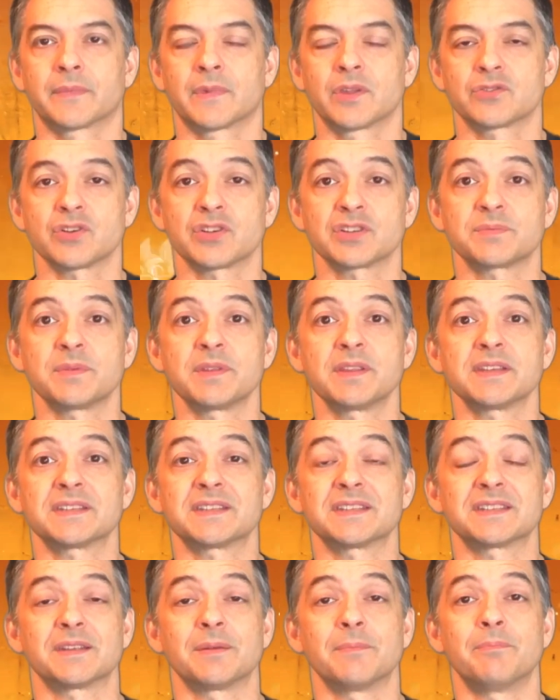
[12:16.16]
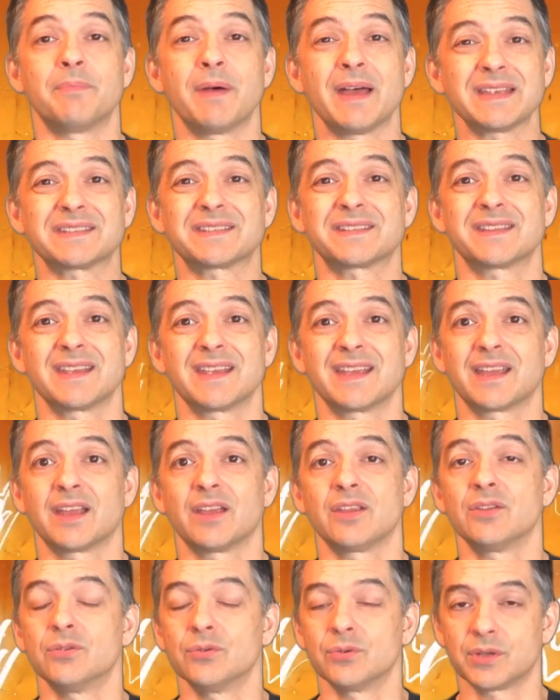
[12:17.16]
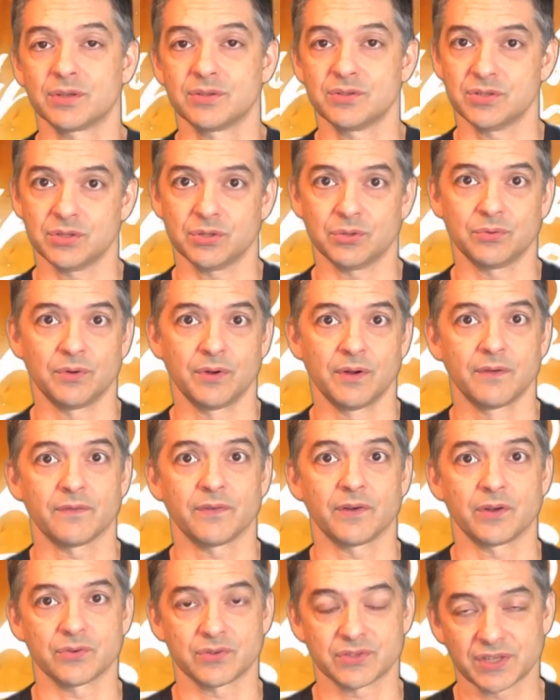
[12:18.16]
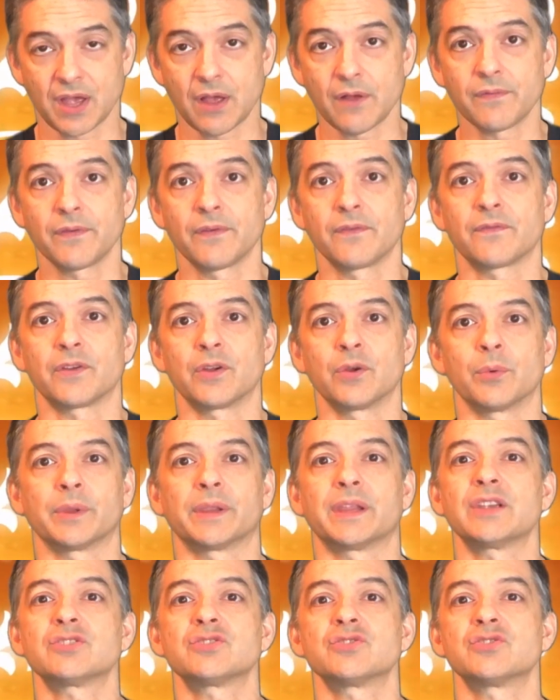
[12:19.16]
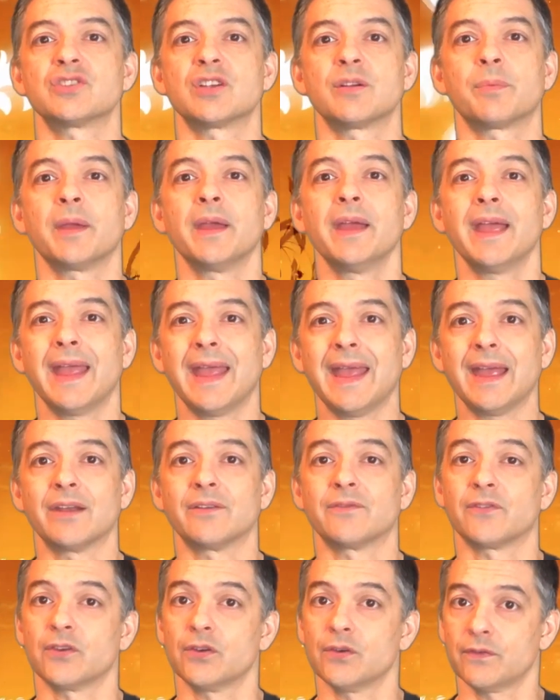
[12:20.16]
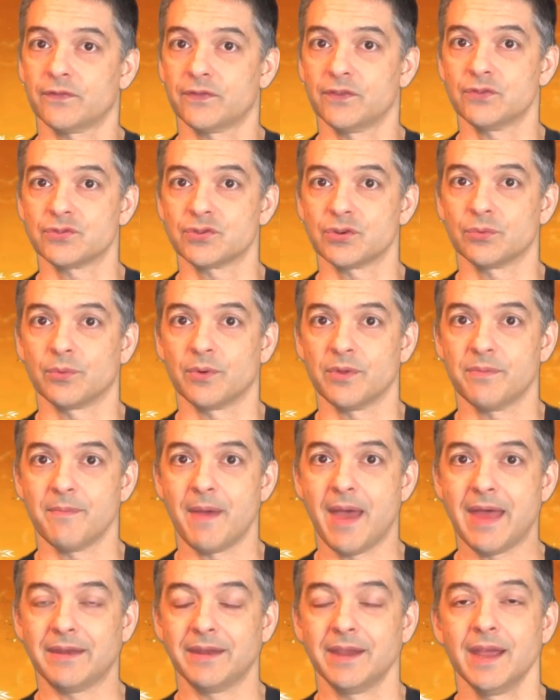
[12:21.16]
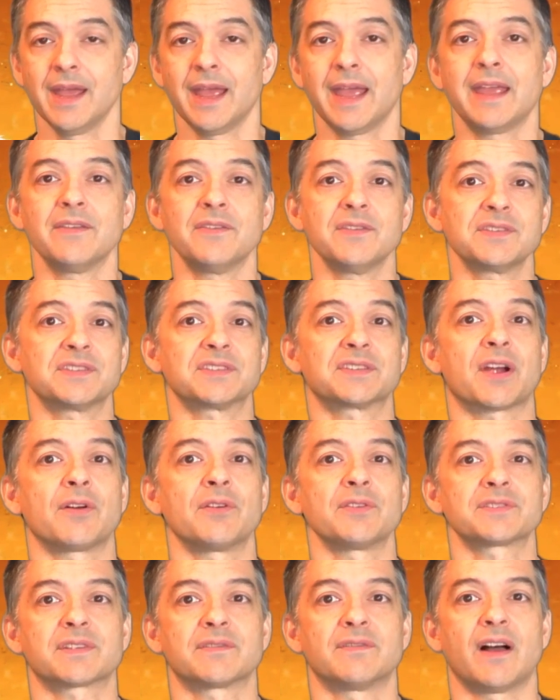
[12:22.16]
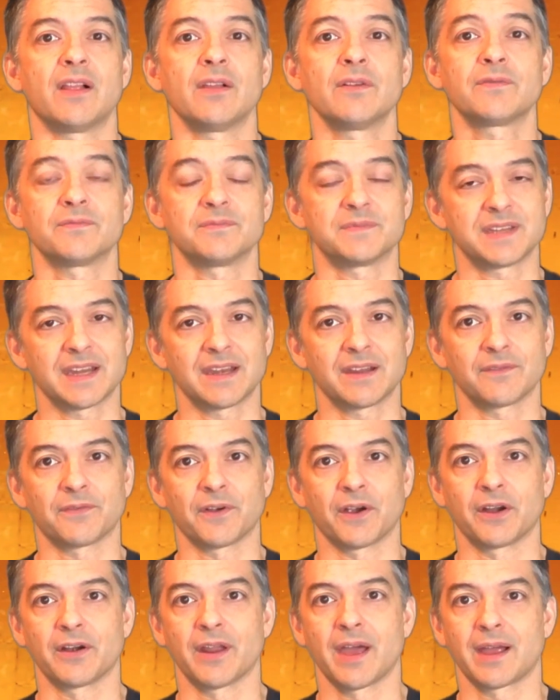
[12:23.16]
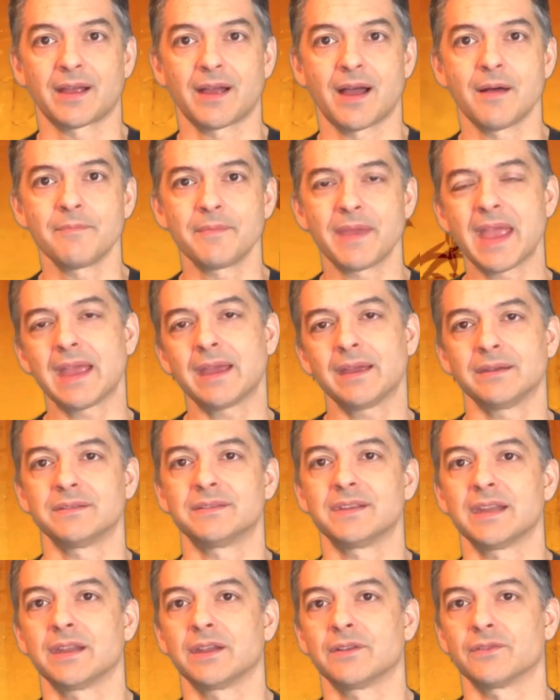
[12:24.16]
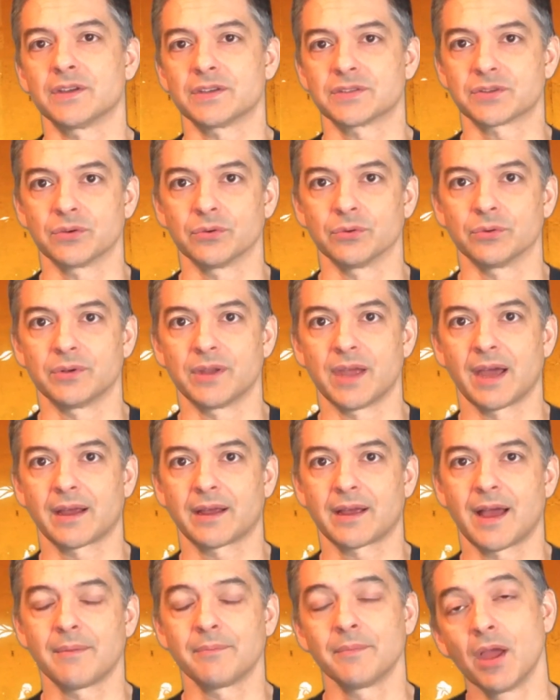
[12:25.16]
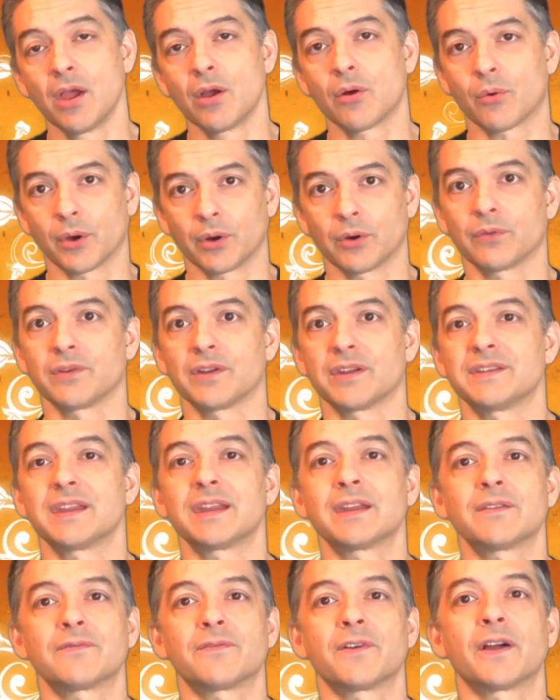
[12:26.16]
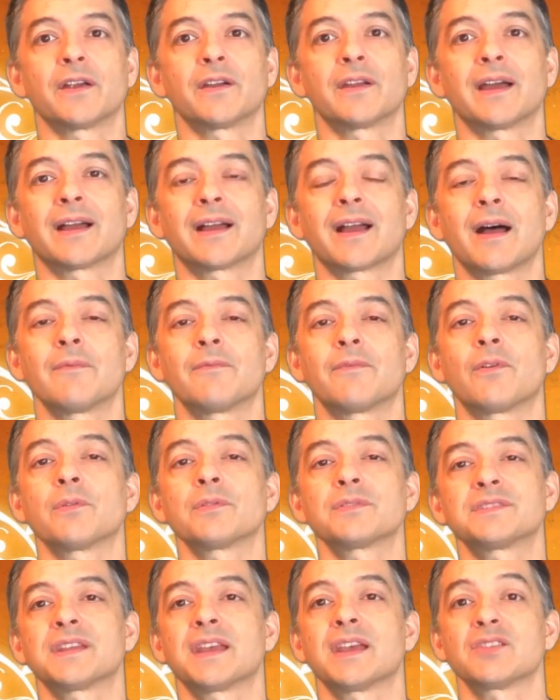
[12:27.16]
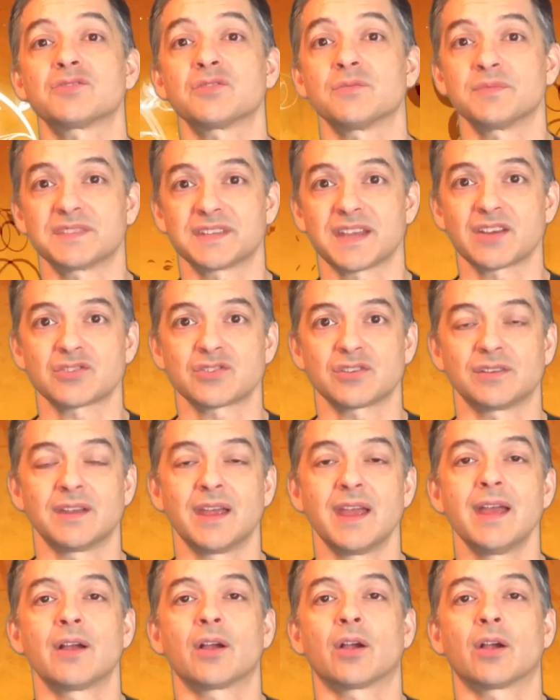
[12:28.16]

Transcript: Trust me, this is the best thing you can do for yourself, for your relationship, and for your future with men. Hey, this is Carlos Cavallo from datingfire.com and datingadviceguru.com. Go on over to datingfire.com/obsession.